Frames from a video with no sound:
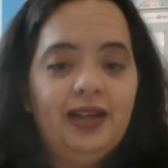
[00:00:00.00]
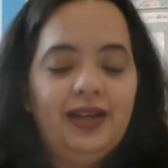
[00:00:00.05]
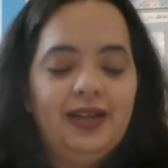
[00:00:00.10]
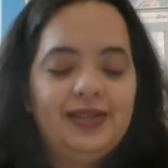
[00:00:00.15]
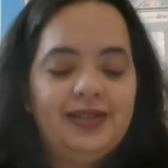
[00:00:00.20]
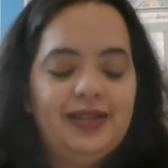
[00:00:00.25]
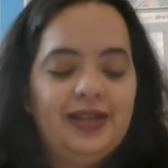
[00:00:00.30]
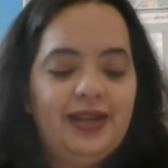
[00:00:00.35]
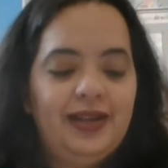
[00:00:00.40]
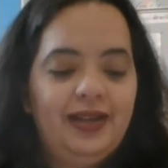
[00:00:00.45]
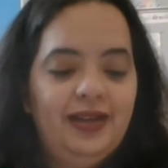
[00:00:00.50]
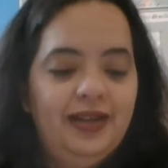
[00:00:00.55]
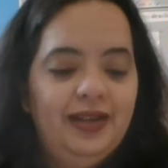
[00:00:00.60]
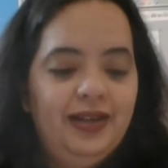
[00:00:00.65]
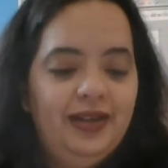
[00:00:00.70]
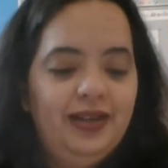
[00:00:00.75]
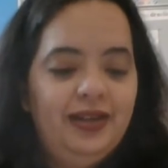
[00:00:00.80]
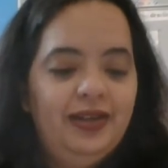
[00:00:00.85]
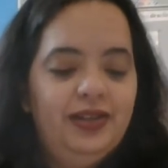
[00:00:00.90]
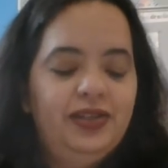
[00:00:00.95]
I say.
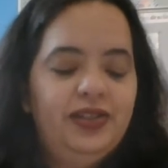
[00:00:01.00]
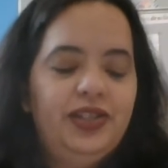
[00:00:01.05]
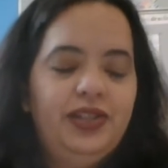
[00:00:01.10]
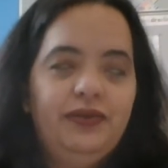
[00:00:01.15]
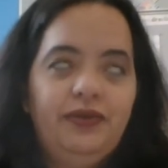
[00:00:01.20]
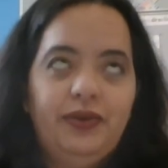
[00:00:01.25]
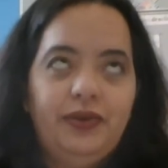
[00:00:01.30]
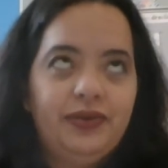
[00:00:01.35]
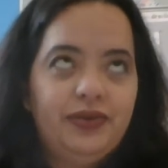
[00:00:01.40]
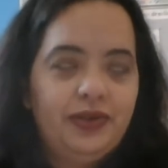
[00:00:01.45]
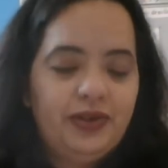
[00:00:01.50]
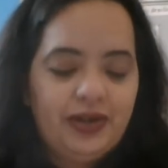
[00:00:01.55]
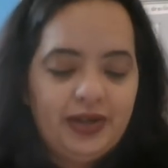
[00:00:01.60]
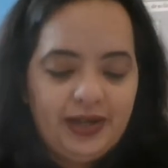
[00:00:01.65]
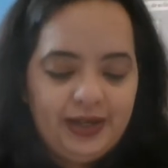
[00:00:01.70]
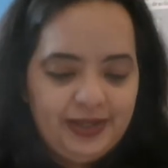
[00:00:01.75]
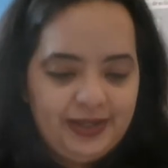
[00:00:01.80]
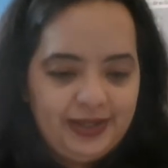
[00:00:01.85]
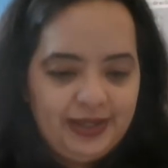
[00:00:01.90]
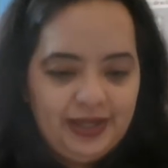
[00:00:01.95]
She rolls her
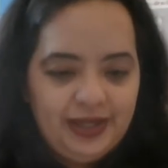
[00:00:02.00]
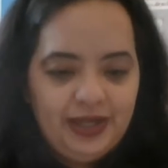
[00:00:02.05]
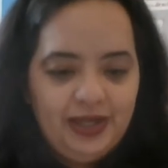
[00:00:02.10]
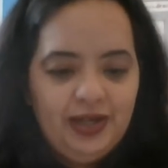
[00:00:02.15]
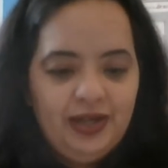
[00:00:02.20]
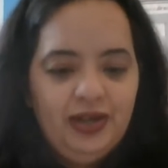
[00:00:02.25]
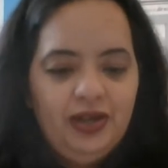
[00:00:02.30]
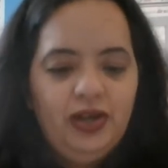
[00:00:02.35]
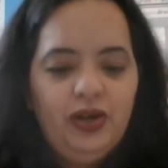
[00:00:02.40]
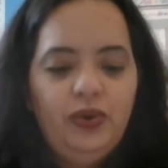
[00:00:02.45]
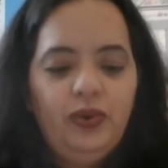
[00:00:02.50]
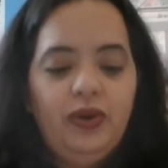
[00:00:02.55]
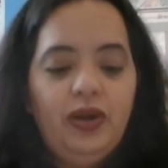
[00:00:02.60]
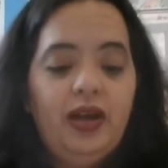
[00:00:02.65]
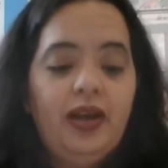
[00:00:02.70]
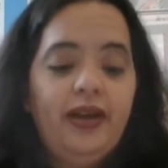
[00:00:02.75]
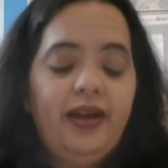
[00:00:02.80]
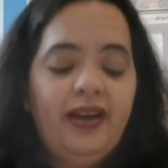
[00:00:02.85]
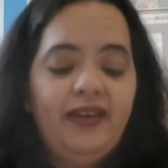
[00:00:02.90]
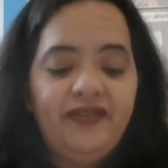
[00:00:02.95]
eyes.
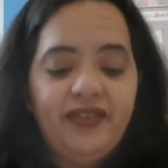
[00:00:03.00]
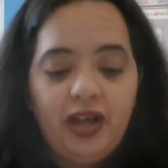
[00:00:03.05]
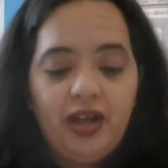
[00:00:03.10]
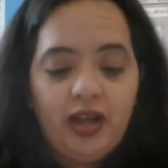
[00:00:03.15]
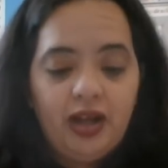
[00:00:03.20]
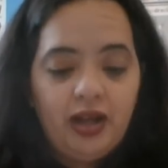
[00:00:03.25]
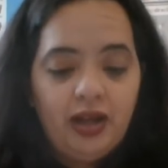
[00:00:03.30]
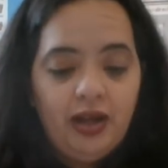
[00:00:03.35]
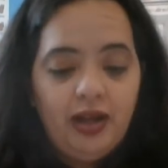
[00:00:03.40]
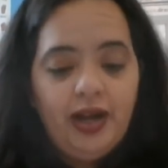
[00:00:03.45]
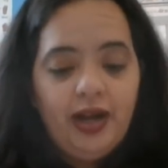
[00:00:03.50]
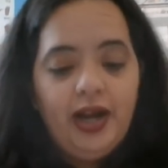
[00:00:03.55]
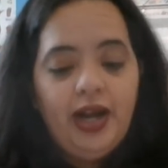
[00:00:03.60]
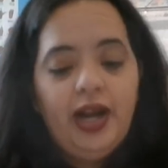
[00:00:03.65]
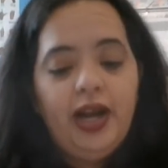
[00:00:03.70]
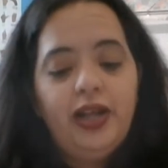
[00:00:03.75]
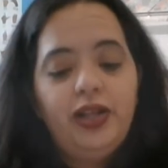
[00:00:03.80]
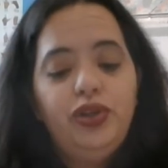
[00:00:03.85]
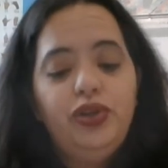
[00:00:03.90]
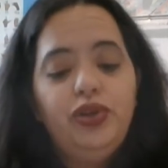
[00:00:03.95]
Whoever!
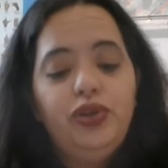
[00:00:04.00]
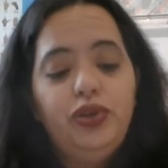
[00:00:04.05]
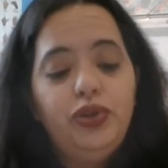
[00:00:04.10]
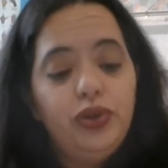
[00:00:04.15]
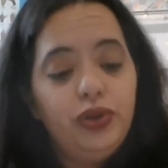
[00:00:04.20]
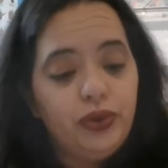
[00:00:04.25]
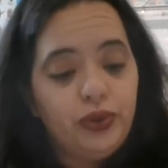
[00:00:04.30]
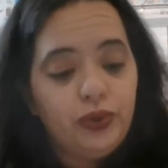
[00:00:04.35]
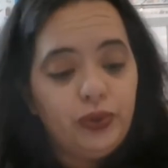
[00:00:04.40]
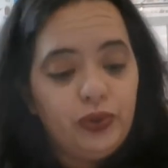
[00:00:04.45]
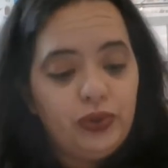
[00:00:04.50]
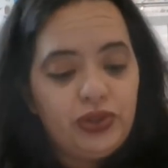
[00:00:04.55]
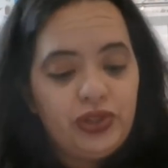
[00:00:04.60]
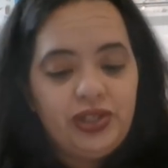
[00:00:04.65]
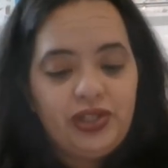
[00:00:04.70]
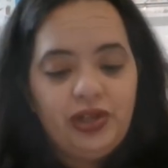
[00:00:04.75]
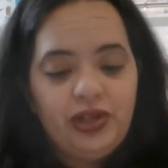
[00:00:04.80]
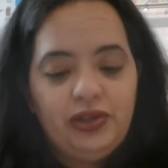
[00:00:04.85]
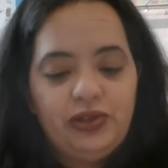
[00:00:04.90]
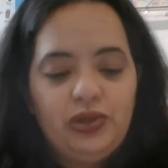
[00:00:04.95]
And you, she
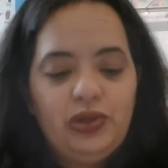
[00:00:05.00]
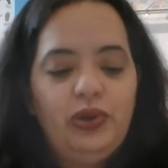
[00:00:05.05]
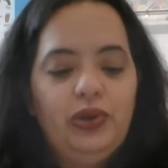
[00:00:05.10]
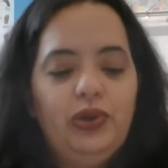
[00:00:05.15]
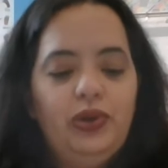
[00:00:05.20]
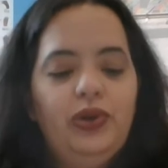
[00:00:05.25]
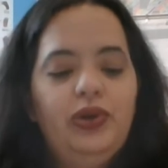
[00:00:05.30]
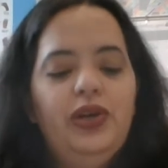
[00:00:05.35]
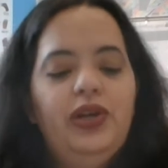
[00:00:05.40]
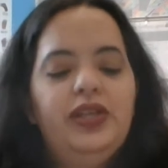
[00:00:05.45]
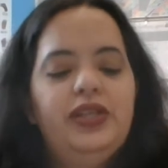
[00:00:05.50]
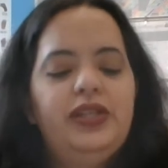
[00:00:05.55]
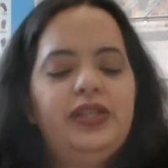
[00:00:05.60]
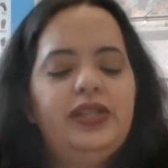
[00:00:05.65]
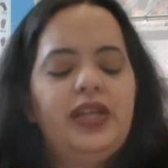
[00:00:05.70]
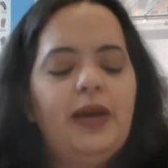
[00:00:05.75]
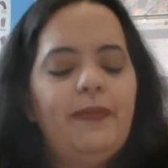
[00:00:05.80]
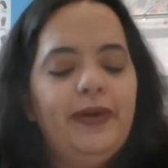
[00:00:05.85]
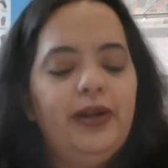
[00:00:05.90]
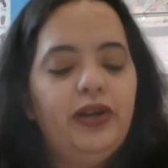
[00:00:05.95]
tells Lolo,
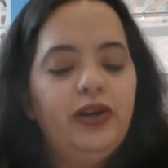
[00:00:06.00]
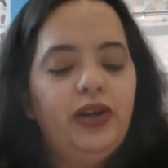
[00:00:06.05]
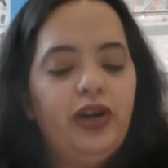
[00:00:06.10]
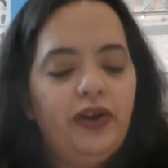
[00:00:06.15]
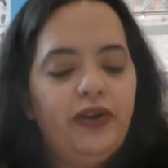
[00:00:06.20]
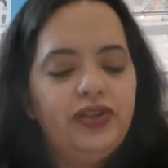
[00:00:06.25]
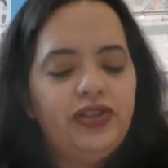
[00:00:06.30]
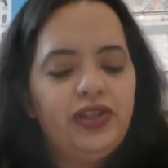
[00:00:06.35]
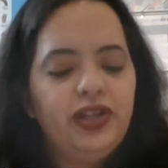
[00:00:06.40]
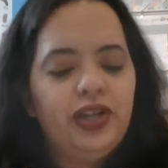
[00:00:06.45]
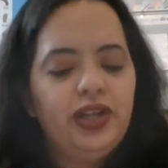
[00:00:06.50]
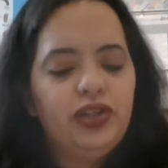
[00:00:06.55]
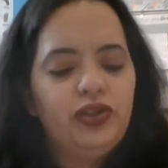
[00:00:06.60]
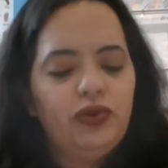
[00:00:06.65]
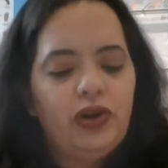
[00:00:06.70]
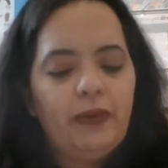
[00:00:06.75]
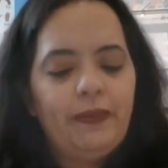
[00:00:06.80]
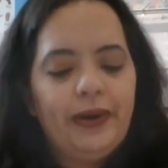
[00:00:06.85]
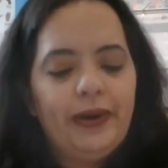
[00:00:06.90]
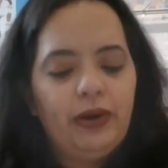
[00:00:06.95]
stop encouraging a
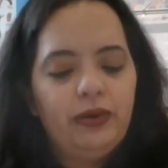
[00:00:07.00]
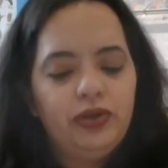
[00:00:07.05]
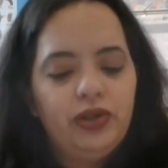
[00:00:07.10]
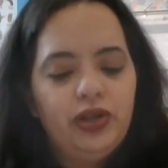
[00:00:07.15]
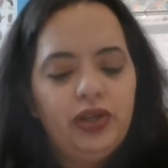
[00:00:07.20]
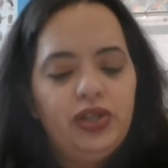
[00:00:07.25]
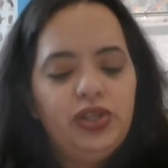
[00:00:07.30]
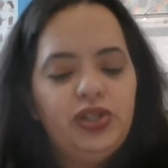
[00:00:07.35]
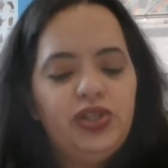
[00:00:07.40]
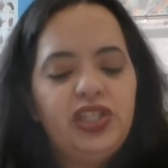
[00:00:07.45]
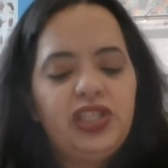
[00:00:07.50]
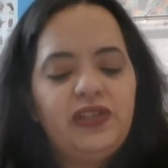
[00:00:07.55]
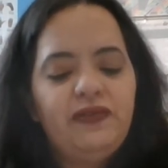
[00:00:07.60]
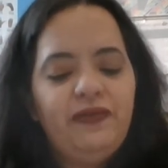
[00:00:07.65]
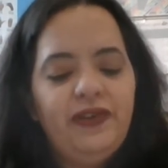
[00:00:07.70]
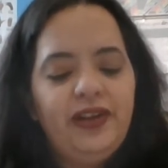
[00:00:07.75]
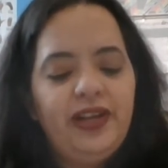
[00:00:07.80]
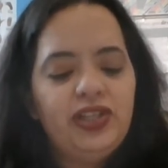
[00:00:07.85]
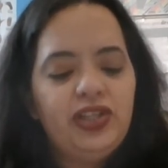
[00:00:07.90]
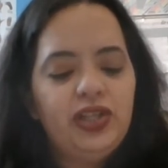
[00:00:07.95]
dropout. She's
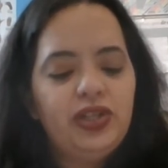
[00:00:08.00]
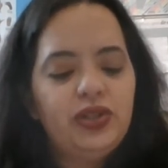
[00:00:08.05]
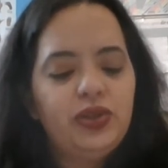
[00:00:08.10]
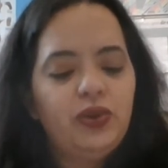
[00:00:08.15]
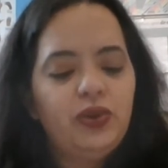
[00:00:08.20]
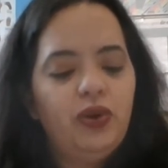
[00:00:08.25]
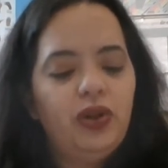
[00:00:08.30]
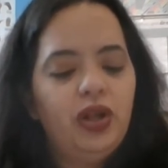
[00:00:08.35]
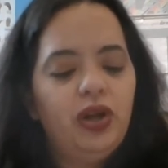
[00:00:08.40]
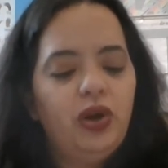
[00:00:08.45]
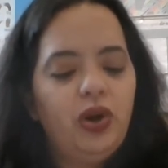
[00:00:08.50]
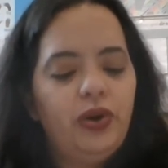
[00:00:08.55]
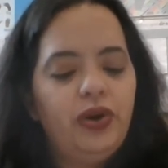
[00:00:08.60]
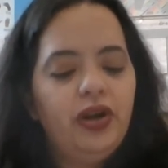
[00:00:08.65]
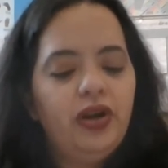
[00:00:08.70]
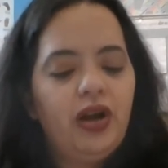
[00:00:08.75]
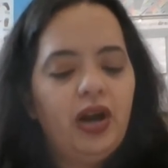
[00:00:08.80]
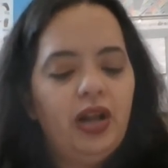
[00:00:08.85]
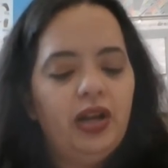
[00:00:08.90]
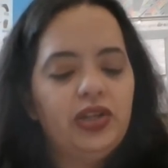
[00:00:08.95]
finishing school and going
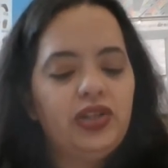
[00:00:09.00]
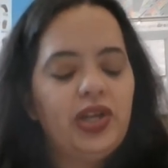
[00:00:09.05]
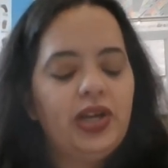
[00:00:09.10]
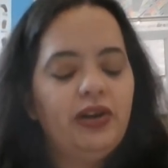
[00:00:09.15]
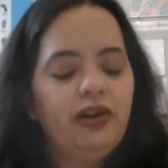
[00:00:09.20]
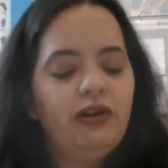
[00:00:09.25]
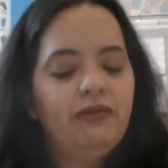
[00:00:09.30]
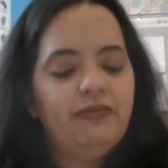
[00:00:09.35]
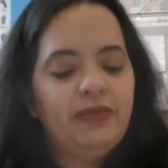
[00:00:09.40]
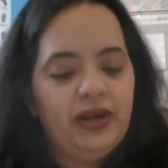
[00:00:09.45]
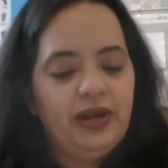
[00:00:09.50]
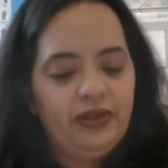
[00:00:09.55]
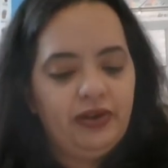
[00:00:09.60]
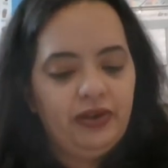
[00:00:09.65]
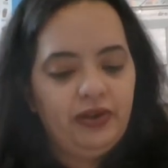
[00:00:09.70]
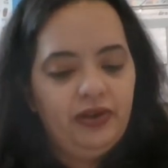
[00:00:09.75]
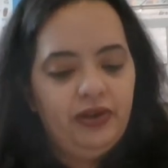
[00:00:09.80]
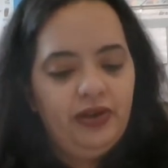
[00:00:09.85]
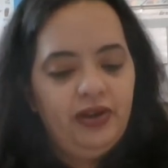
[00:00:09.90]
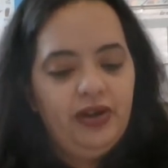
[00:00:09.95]
to college like her
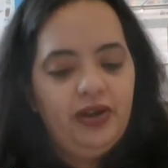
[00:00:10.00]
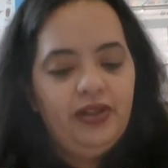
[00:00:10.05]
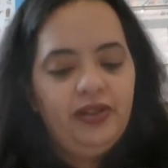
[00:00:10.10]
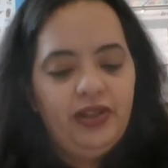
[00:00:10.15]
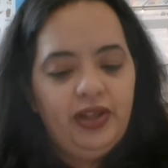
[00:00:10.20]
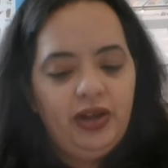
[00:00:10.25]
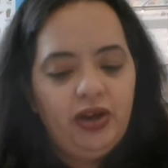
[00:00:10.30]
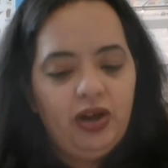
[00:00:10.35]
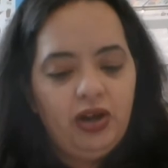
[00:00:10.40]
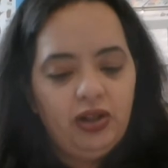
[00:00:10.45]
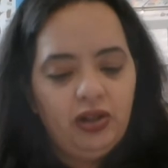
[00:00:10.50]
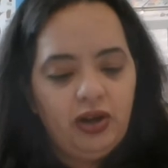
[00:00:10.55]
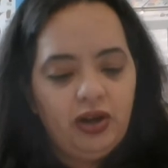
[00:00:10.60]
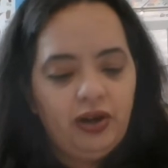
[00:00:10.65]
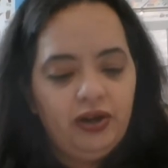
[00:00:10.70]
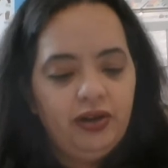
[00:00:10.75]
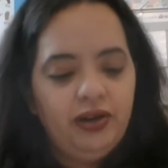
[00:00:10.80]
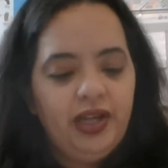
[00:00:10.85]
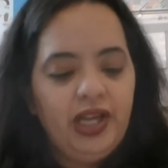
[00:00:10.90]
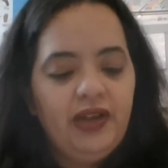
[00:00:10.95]
mother. They all
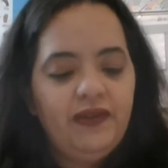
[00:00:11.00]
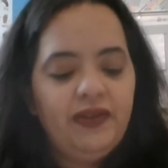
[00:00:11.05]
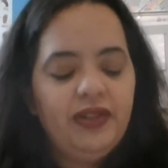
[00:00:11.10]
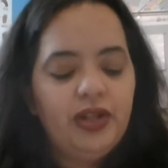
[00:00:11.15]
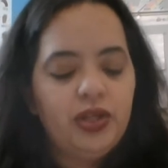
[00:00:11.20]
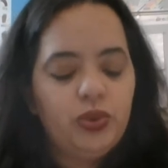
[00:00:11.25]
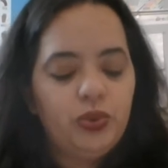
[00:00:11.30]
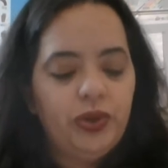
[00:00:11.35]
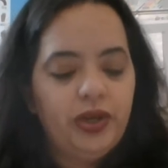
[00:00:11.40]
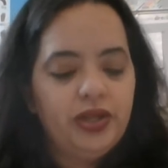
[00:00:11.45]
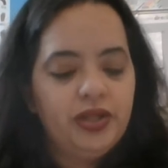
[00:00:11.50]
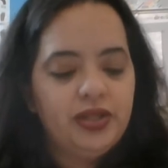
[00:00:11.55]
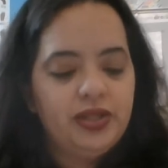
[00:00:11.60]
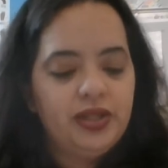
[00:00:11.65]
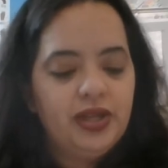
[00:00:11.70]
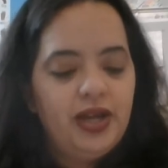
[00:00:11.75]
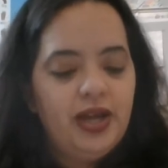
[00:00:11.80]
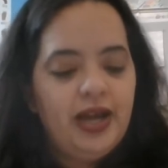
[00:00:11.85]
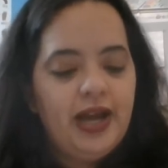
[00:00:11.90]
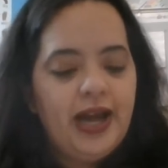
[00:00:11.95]
are, even the twins.